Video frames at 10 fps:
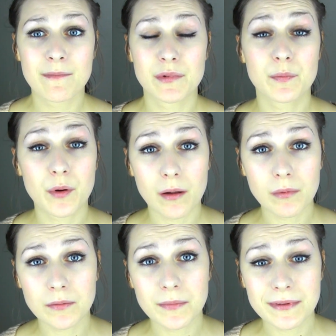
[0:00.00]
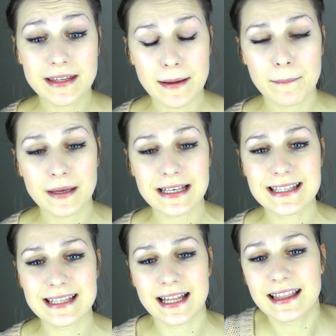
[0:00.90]
But the problem with them
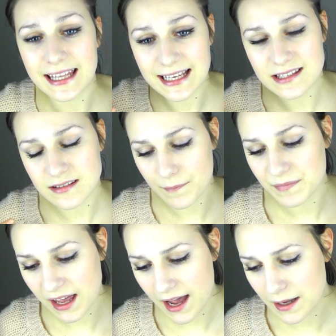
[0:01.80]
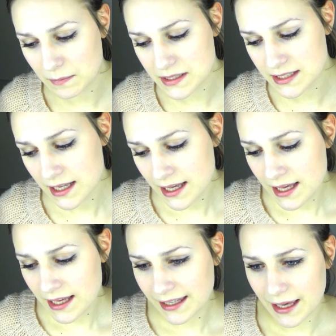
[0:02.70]
is that they sometimes
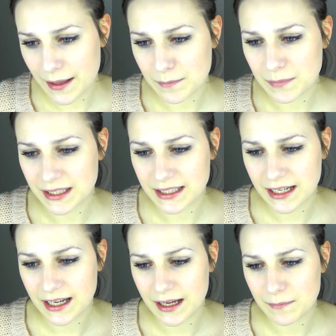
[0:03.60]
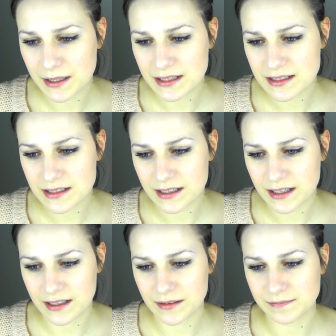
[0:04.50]
can be a bit,
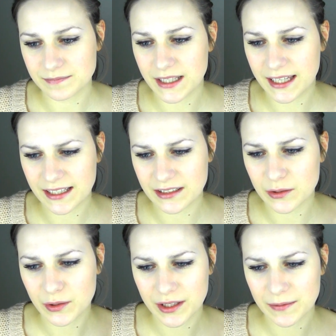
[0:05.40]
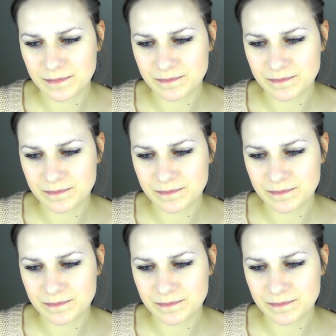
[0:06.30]
they can look,